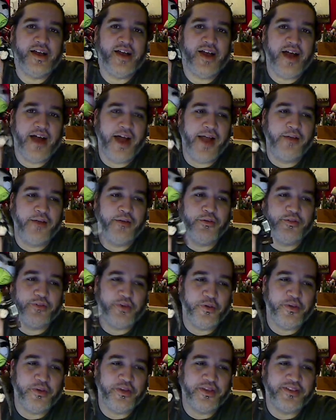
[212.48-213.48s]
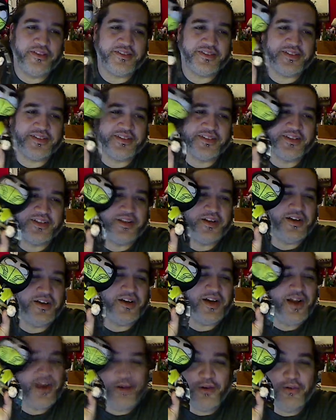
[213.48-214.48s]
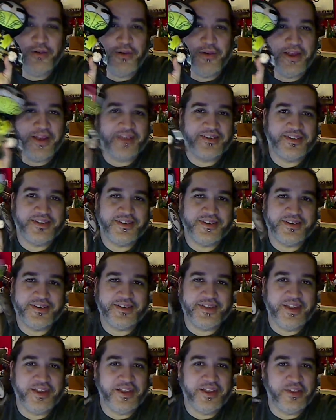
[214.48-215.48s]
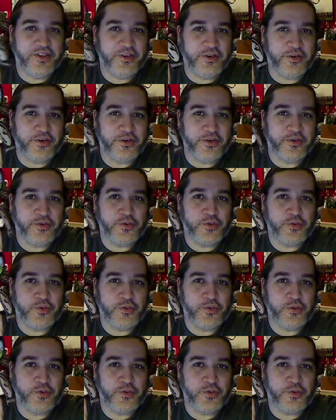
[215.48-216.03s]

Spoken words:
I was always either